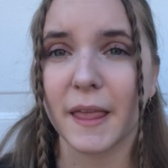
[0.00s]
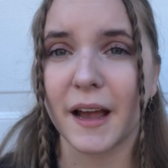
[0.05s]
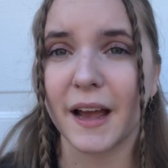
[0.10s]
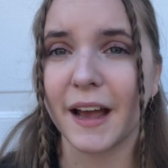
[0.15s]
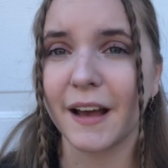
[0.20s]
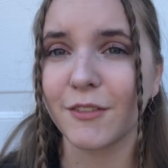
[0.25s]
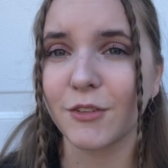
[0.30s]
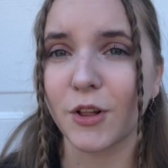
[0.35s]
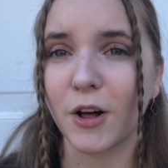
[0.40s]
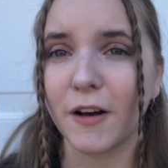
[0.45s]
I
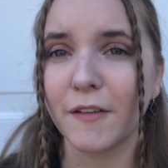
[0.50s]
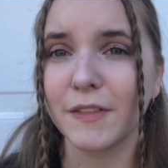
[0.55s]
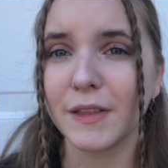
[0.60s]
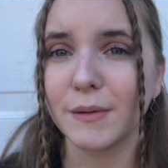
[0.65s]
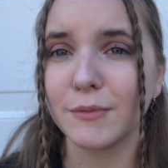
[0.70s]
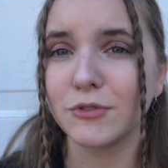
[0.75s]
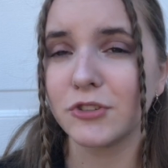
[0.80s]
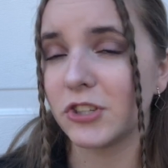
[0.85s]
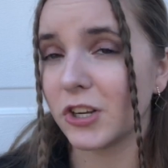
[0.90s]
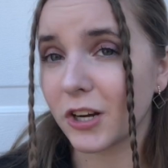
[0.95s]
have a lot of
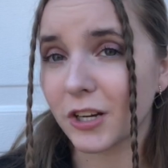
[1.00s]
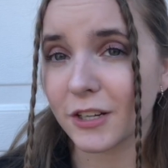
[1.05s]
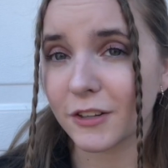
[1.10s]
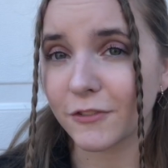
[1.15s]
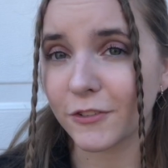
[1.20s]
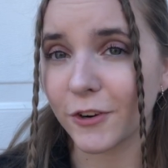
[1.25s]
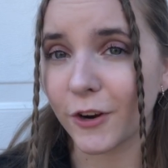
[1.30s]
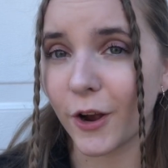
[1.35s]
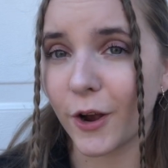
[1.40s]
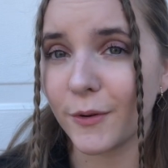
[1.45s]
them. Gianna
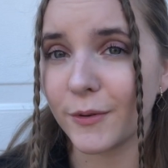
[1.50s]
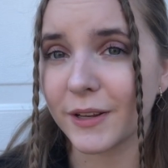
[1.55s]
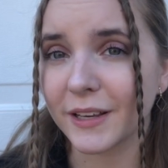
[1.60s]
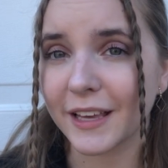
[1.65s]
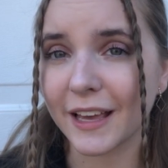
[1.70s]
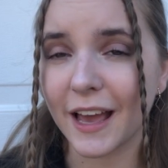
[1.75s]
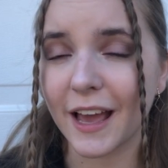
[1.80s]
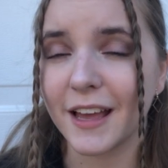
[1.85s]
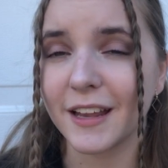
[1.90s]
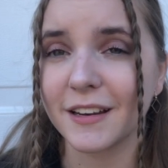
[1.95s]
Ferrone,
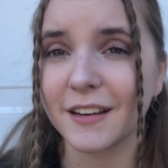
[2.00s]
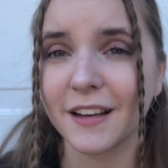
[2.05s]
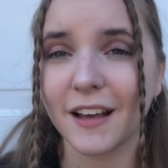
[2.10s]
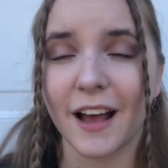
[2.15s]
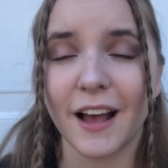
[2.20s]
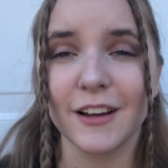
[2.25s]
again.